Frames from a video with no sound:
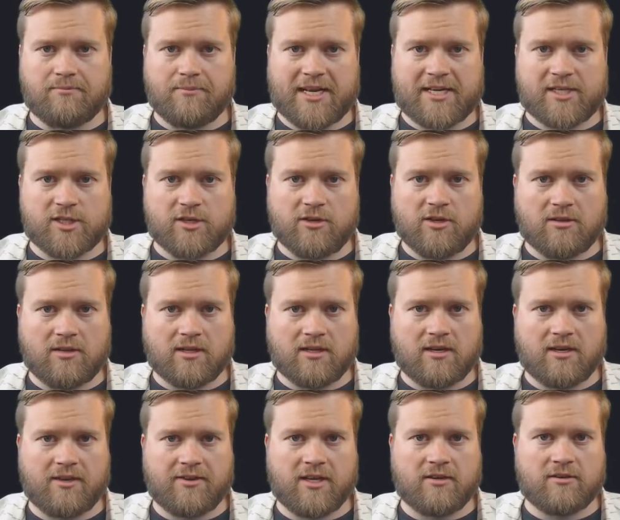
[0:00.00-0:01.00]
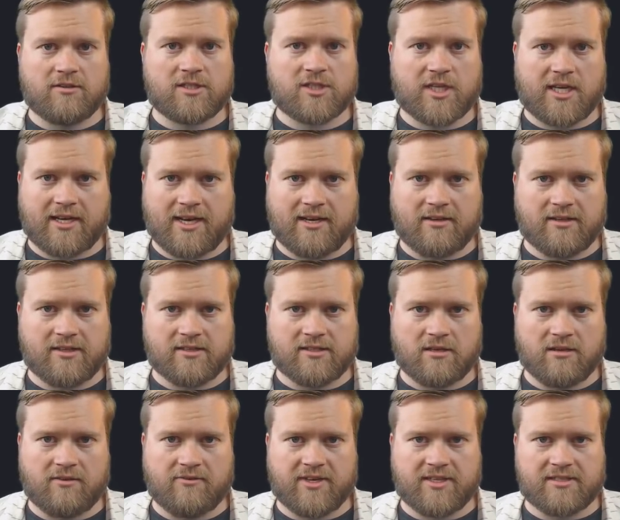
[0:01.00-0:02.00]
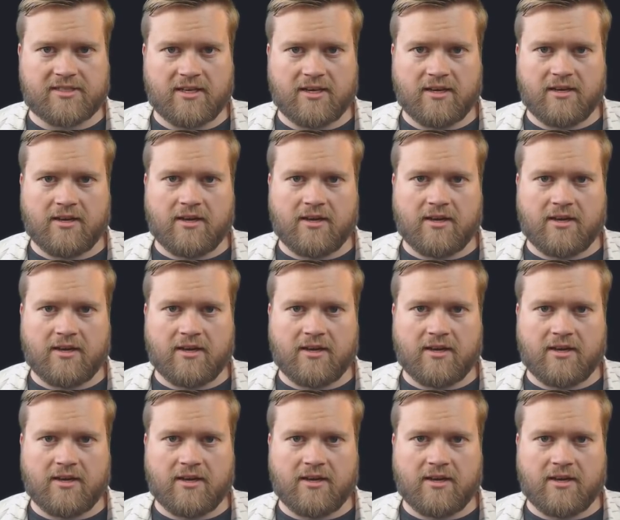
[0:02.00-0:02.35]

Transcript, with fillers: Make sure you click on those, check out the service.